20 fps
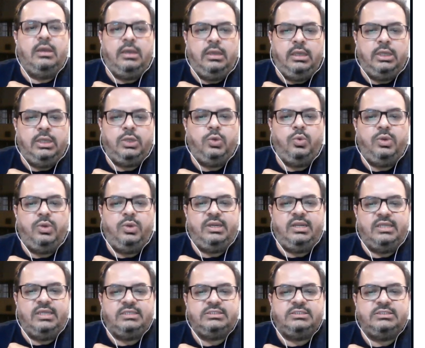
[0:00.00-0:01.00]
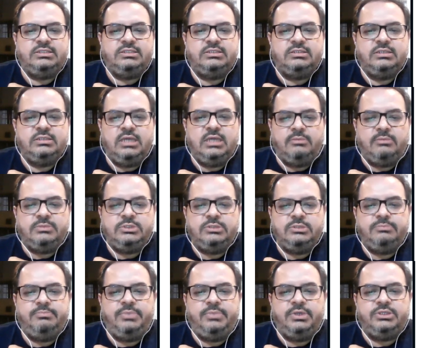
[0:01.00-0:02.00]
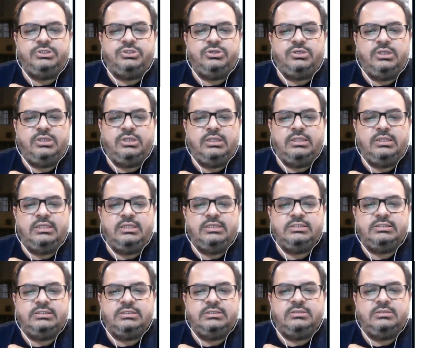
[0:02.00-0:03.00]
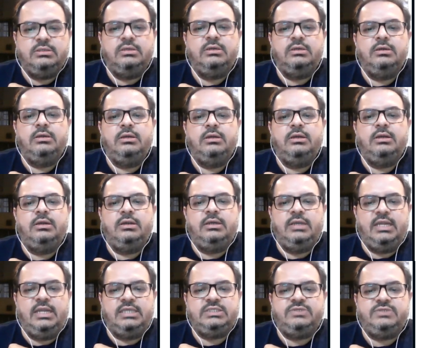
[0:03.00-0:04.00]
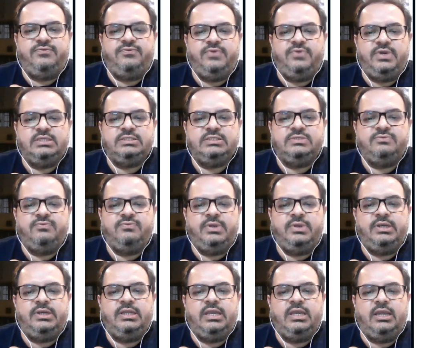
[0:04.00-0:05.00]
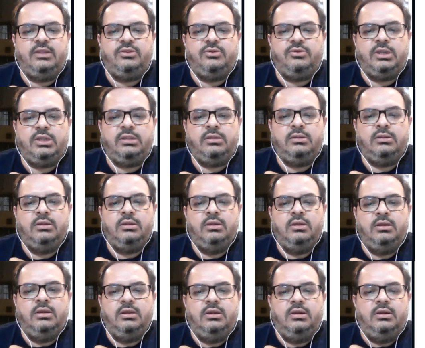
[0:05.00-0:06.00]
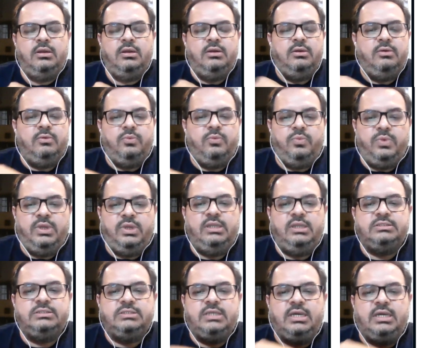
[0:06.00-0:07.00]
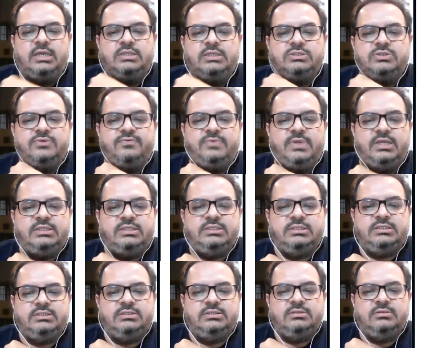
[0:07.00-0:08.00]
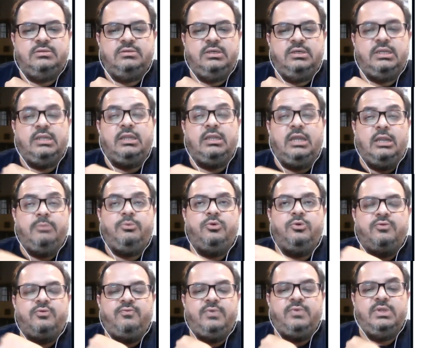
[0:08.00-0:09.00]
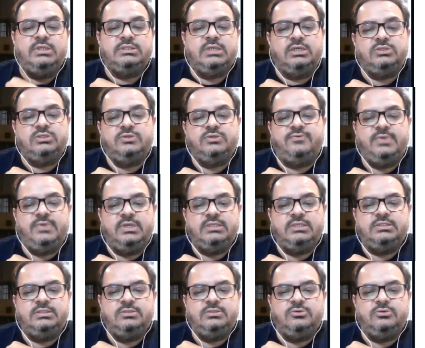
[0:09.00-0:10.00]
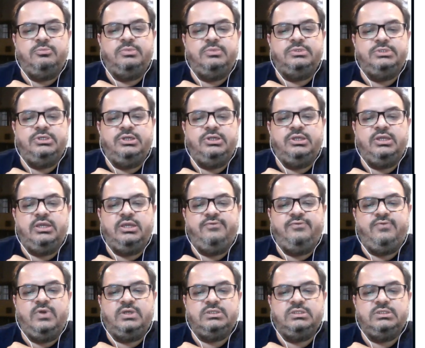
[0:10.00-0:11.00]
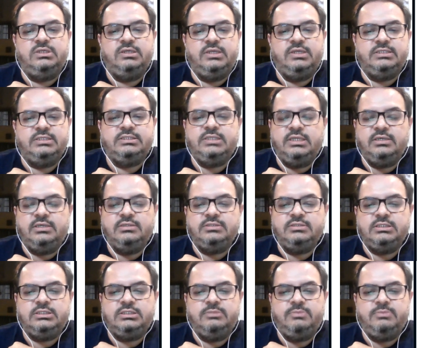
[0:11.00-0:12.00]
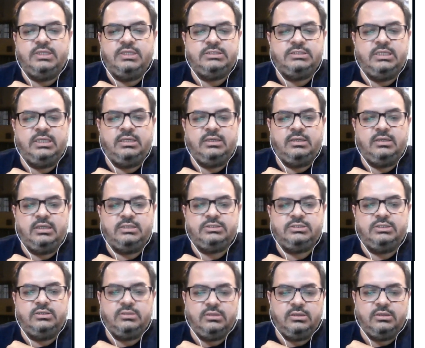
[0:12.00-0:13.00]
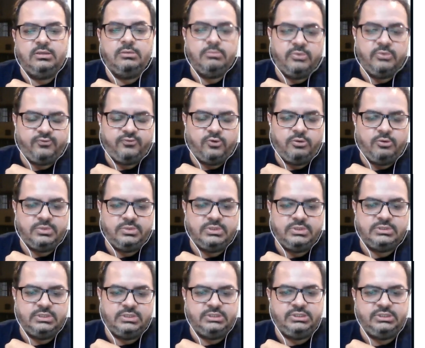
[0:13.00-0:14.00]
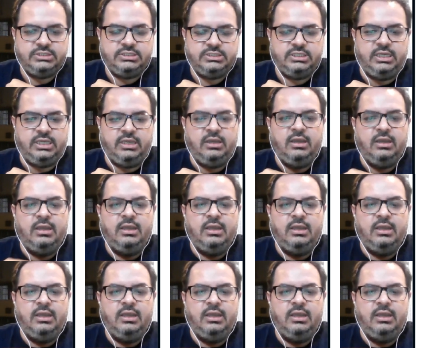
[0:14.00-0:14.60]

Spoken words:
AQA tests comes in picture in this test phase where it can run various kinds of tests. It can help you run various kinds of tests: OpenJDK, functional testing, system testing, external performance, and JCK.